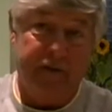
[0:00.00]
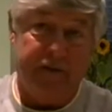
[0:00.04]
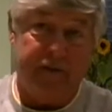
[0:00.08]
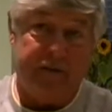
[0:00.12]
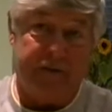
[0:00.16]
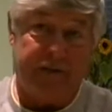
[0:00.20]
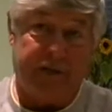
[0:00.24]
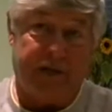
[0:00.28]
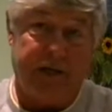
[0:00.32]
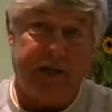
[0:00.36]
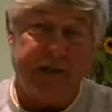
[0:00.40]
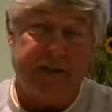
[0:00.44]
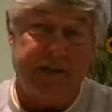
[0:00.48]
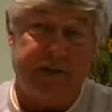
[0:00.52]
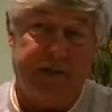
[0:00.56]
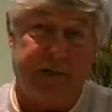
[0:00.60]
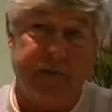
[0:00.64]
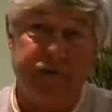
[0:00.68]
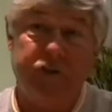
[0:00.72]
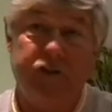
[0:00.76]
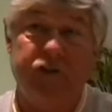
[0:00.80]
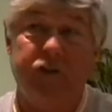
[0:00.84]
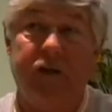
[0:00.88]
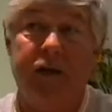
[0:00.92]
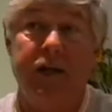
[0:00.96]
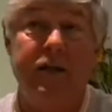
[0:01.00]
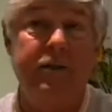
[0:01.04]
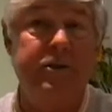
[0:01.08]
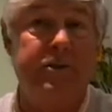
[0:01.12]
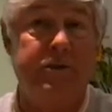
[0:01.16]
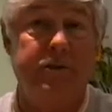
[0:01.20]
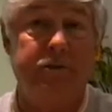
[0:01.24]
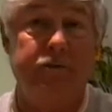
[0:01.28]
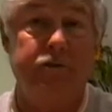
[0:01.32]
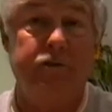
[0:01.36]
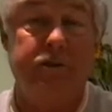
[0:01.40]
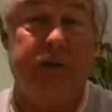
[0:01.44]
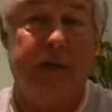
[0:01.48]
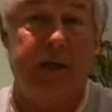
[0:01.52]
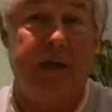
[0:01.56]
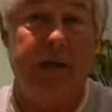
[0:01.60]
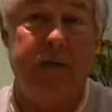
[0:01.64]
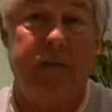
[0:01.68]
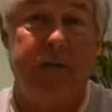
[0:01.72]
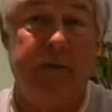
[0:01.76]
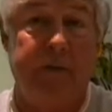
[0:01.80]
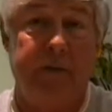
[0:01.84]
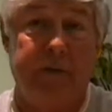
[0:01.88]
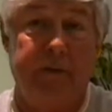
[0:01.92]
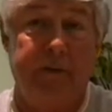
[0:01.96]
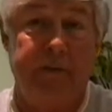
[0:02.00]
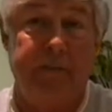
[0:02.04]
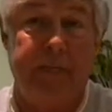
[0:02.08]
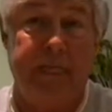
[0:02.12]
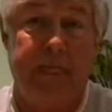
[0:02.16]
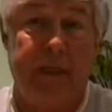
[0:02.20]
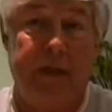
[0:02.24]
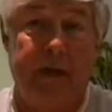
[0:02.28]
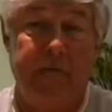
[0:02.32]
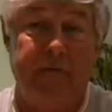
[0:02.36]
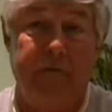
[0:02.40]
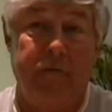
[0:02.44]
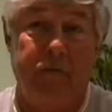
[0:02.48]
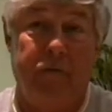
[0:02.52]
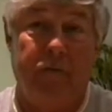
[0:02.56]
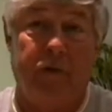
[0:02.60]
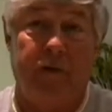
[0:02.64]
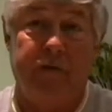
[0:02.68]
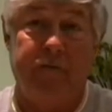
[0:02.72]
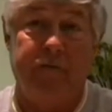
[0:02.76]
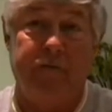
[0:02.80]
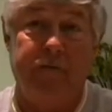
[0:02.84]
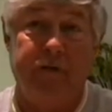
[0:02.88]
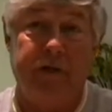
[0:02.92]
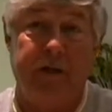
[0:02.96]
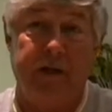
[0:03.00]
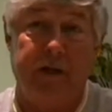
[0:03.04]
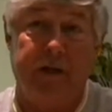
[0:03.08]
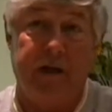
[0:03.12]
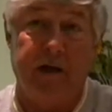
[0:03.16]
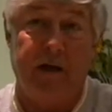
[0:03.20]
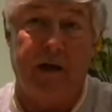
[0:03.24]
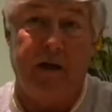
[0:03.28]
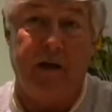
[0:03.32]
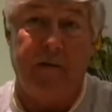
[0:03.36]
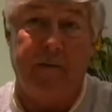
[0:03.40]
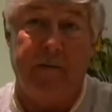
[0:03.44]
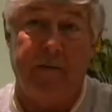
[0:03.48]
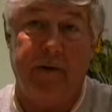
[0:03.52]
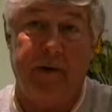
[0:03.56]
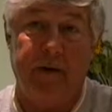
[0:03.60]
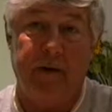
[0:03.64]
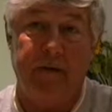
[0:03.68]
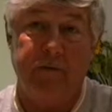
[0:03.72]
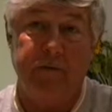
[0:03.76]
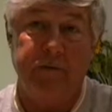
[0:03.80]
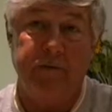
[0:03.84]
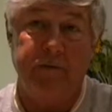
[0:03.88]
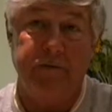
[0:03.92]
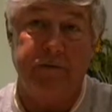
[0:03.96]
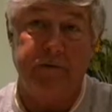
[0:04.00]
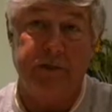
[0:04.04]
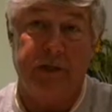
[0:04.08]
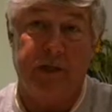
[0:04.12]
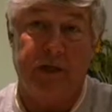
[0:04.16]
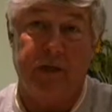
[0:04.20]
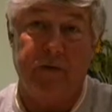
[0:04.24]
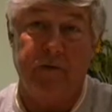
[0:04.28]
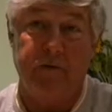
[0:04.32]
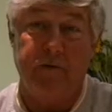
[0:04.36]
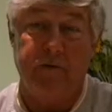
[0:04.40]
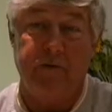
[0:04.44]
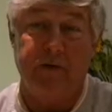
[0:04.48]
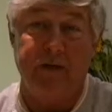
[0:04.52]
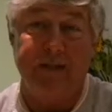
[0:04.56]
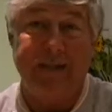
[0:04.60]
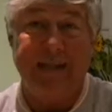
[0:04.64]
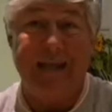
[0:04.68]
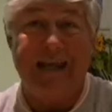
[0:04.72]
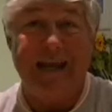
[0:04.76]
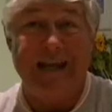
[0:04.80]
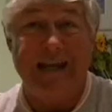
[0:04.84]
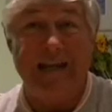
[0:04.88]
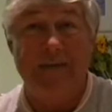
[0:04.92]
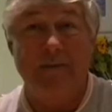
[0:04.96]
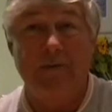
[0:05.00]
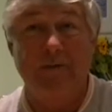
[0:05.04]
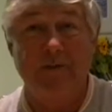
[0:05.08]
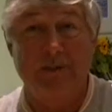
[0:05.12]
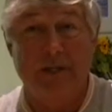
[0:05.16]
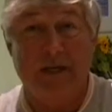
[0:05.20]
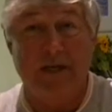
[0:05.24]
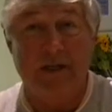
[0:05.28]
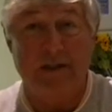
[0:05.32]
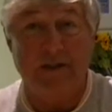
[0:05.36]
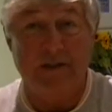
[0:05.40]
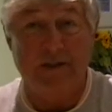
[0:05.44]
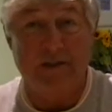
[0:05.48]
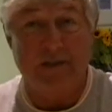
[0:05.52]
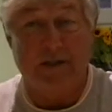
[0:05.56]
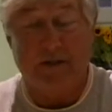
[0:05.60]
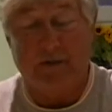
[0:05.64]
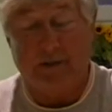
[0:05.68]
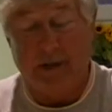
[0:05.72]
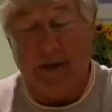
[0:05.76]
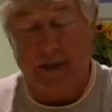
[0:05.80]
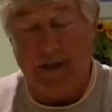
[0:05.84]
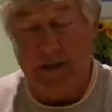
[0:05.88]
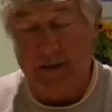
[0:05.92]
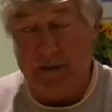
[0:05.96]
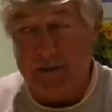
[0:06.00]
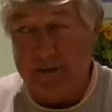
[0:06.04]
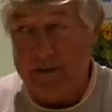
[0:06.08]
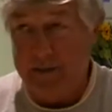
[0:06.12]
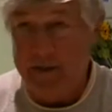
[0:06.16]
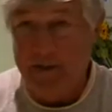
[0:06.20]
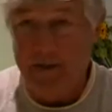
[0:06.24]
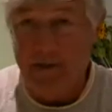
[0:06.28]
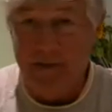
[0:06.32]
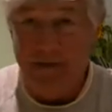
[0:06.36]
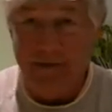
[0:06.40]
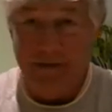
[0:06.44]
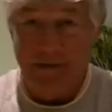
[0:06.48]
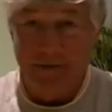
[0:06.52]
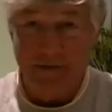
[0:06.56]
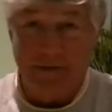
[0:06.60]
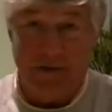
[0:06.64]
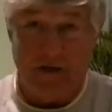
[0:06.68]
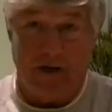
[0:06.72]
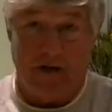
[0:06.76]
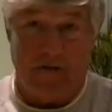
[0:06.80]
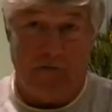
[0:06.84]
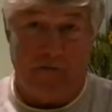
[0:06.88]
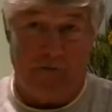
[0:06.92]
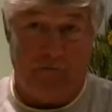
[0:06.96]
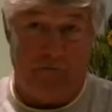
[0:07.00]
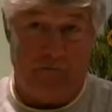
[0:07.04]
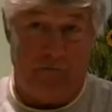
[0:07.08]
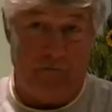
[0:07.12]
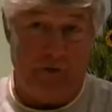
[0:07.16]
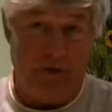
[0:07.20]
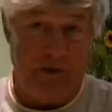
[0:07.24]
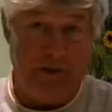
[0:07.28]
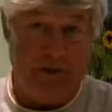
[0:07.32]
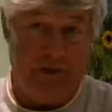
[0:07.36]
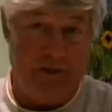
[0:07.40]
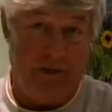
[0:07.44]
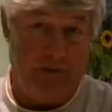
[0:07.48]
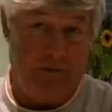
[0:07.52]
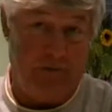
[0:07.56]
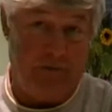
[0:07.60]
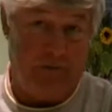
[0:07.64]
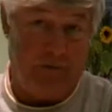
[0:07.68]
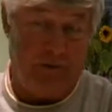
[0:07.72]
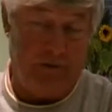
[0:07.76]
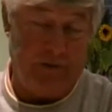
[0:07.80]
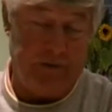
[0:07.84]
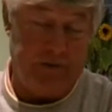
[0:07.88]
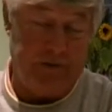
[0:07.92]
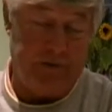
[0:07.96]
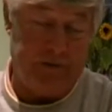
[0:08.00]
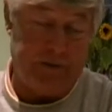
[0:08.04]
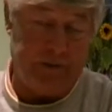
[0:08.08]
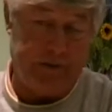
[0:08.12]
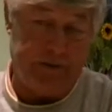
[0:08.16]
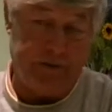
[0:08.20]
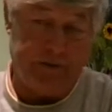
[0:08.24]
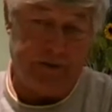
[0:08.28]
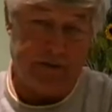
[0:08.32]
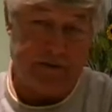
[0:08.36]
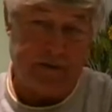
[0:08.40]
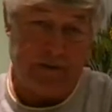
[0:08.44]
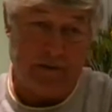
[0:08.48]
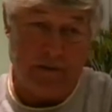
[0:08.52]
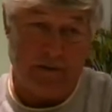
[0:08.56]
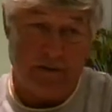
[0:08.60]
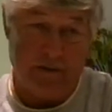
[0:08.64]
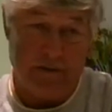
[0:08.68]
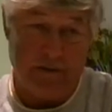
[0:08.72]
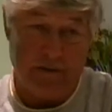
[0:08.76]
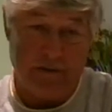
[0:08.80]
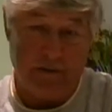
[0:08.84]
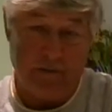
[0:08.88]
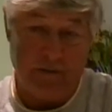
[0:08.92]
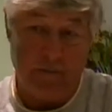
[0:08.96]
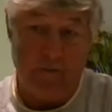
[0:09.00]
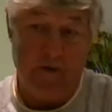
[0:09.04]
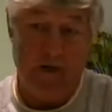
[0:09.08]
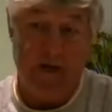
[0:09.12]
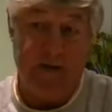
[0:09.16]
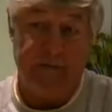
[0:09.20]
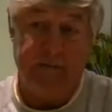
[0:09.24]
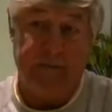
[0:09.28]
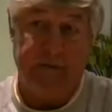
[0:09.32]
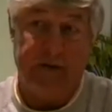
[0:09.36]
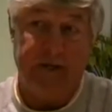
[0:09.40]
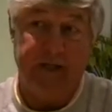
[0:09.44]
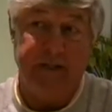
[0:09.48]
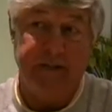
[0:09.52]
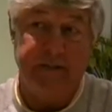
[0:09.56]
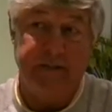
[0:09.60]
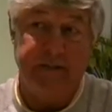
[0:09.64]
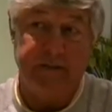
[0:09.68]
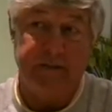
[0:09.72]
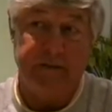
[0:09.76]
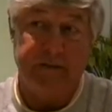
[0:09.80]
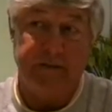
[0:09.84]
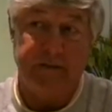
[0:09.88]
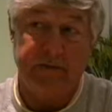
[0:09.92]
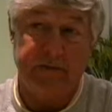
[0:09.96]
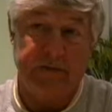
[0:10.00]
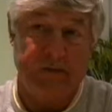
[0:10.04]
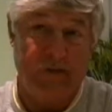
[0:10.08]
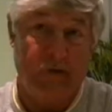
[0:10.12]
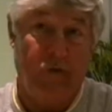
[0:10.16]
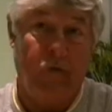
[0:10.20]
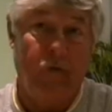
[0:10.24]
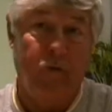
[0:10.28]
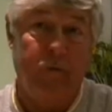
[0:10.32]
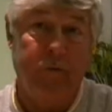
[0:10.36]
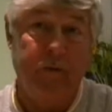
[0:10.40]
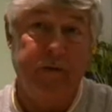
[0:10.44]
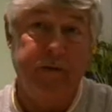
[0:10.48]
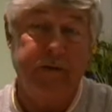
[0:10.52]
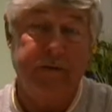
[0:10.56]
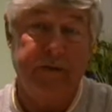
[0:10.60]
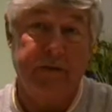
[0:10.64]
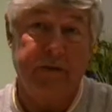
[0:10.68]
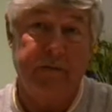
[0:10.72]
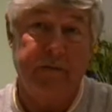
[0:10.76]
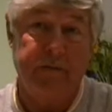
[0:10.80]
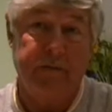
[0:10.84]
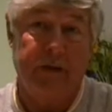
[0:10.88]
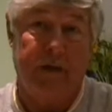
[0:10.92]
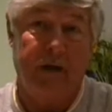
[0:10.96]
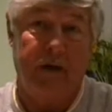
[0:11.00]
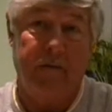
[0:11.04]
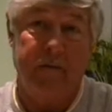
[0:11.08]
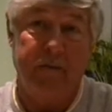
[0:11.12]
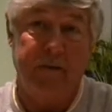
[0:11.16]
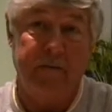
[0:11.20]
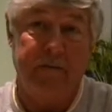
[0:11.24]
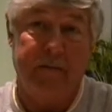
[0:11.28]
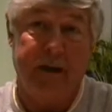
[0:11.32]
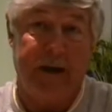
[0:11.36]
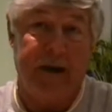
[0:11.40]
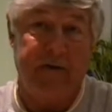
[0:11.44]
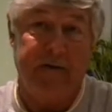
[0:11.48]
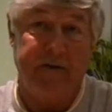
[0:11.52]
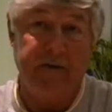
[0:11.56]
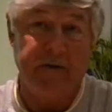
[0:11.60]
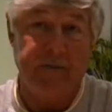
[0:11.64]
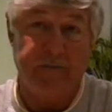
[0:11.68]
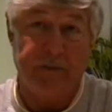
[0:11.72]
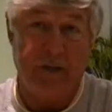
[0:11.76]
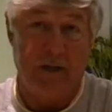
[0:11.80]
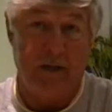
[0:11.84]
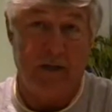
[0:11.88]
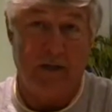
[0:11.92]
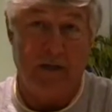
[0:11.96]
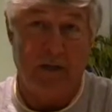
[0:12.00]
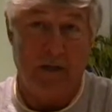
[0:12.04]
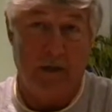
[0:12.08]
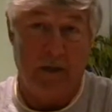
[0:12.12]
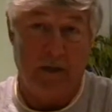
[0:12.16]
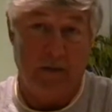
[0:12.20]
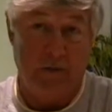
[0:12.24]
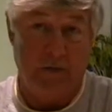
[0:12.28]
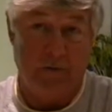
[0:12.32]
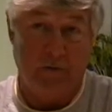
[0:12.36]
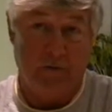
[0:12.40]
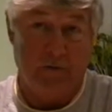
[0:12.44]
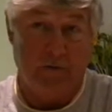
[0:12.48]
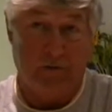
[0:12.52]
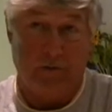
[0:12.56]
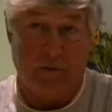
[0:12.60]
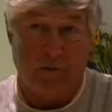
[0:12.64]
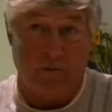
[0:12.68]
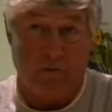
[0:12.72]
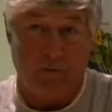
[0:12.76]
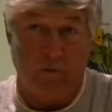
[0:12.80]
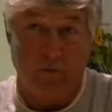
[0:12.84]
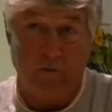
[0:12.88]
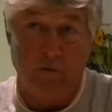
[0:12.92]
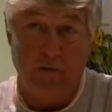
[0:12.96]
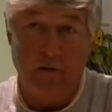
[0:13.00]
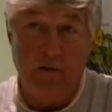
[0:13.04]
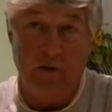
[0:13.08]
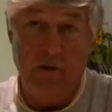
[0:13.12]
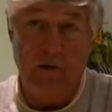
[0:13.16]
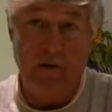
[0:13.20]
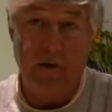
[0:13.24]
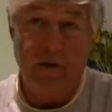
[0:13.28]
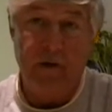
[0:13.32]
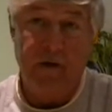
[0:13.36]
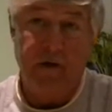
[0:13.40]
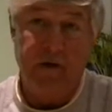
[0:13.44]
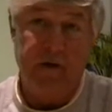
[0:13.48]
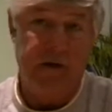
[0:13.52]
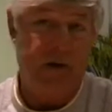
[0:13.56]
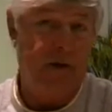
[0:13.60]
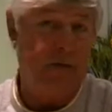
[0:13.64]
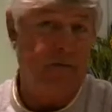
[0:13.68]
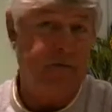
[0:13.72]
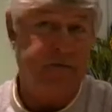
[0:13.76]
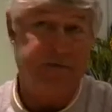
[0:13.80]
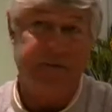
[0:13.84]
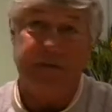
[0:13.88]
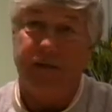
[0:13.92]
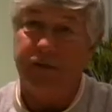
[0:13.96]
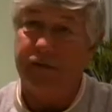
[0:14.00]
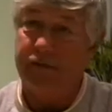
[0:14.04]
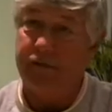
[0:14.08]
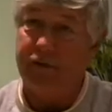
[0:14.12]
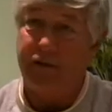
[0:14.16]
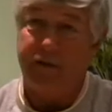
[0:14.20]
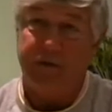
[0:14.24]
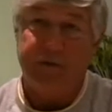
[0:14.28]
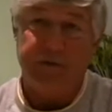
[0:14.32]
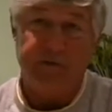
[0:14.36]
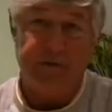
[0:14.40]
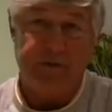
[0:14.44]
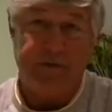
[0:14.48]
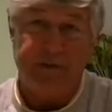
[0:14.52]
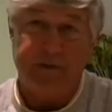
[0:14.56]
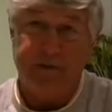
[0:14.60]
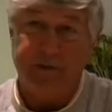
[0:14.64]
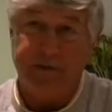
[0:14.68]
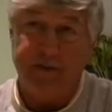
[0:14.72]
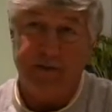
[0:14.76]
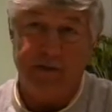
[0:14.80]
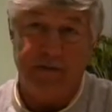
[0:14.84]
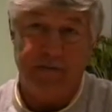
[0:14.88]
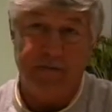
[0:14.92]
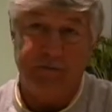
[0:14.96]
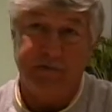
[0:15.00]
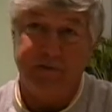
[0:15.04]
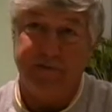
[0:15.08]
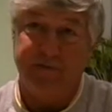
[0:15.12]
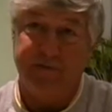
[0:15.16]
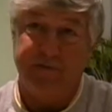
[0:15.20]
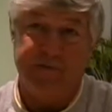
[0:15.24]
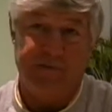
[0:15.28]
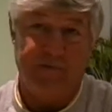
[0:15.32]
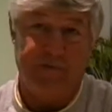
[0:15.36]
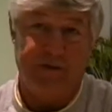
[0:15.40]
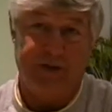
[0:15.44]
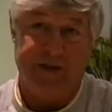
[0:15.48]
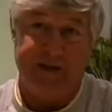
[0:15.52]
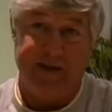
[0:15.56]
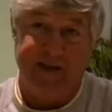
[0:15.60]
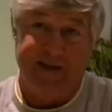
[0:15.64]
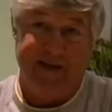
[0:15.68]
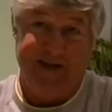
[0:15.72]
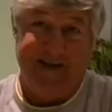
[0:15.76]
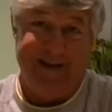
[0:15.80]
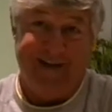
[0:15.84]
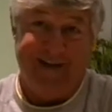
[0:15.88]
Skating. I was still training with them over at Watford in a car park, which was colder in there than it was outside. It's like a fridge it was. And we had a place at St Albans, an army barracks. We had a little indoor hall, and it was so cold in there. It wasn't fun.